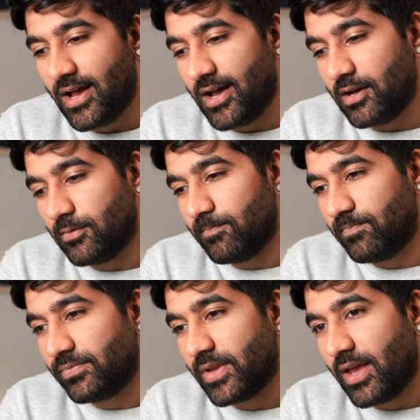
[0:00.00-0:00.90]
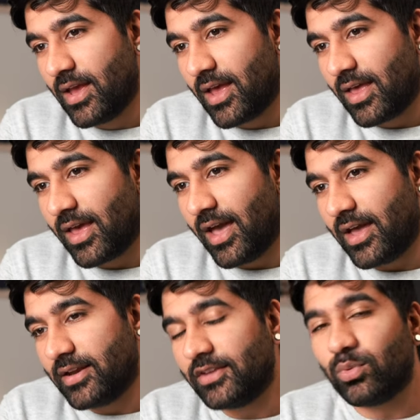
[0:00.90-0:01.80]
And
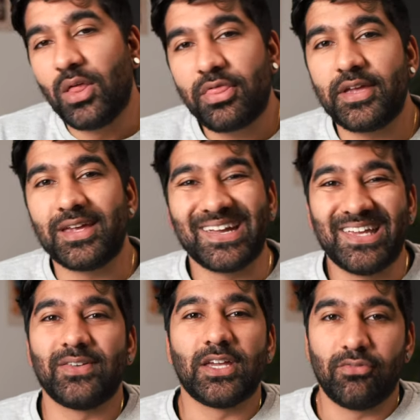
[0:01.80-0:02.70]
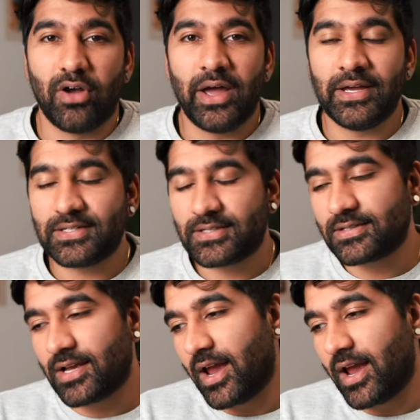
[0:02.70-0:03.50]
it's one thing giving advice.